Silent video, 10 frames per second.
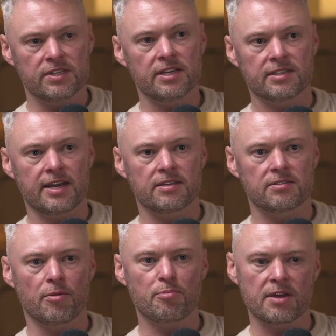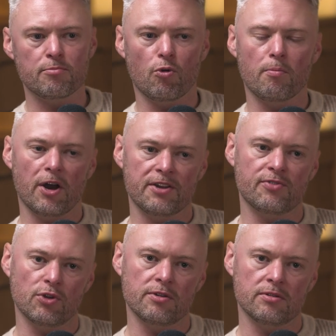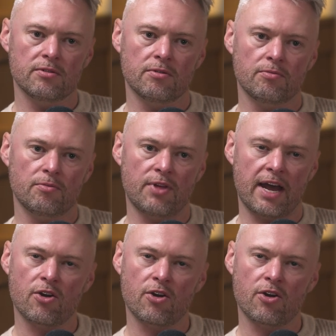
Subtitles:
it takes like being more mindful and that